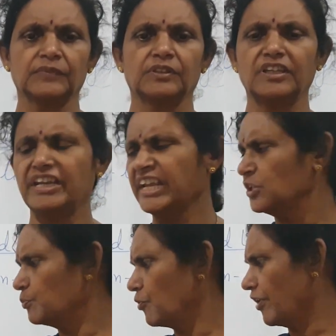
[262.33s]
The
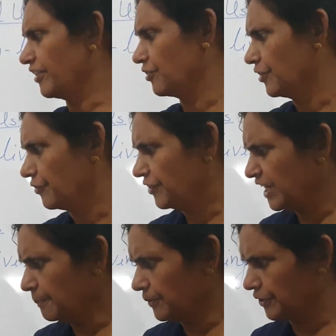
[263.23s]
next point,
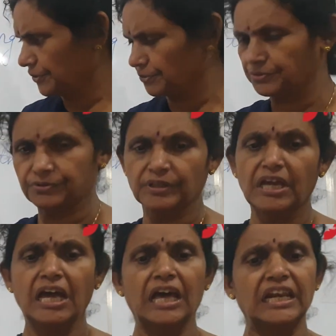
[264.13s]
reproduce.
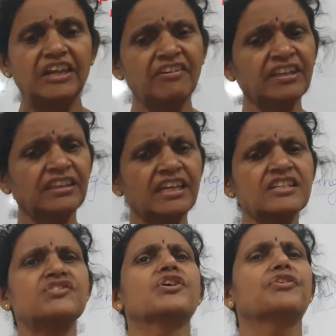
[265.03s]
Living
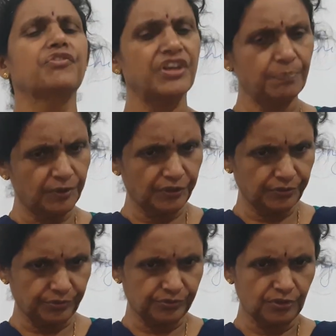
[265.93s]
things
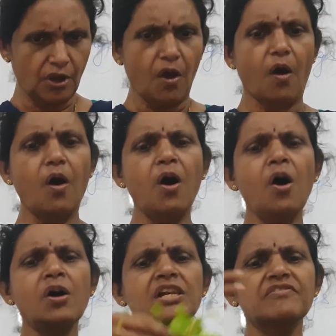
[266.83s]
reproduce.
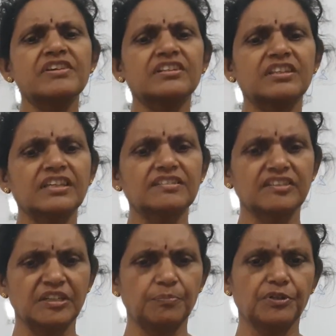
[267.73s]
All living things
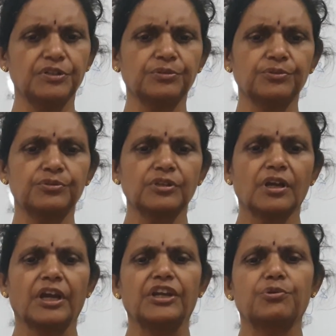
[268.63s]
reproduce
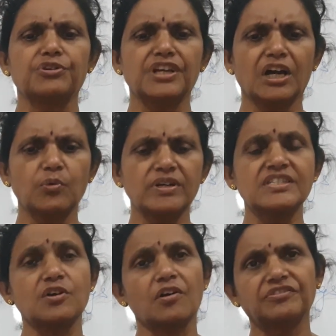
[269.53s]
into young
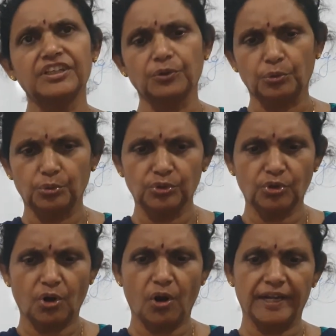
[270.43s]
ones of their own
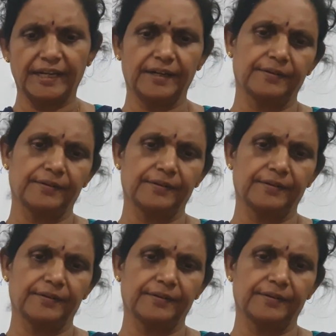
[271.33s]
kind.